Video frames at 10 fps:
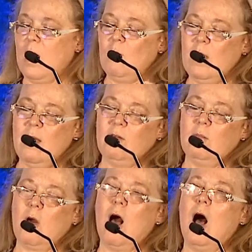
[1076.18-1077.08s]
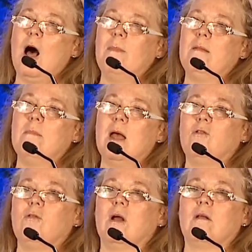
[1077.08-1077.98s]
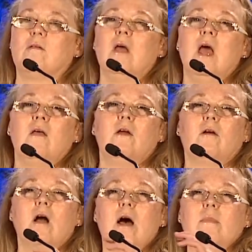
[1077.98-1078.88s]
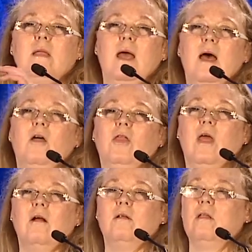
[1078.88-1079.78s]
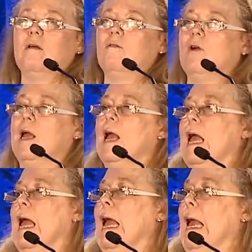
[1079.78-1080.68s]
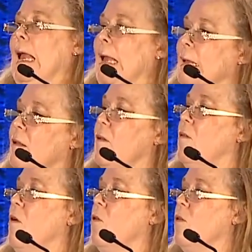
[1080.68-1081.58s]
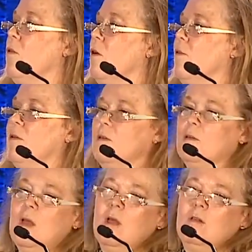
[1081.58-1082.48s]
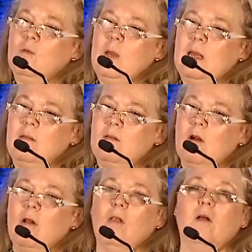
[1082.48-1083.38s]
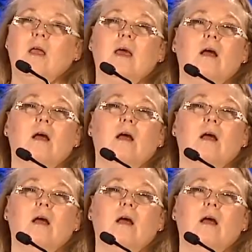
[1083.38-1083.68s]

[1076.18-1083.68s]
can we have some common metrics that are common to healthcare delivery and to social services, so we can start looking